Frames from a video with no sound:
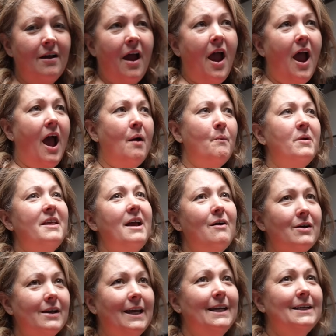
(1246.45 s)
and
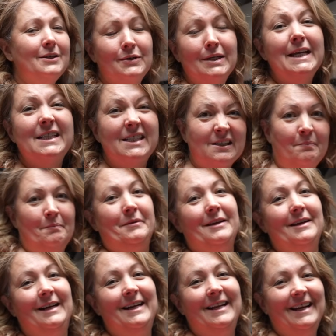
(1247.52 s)
without a kid who needs
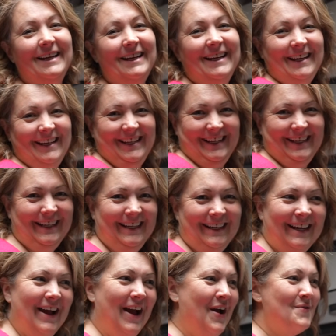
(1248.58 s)
something.
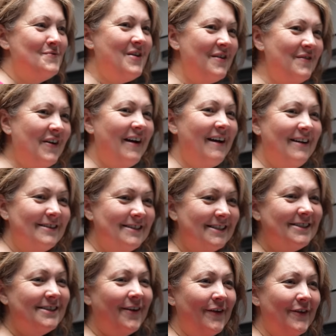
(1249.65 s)
We've had
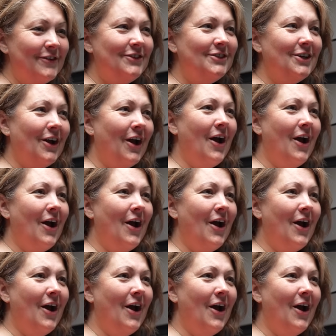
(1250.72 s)
such...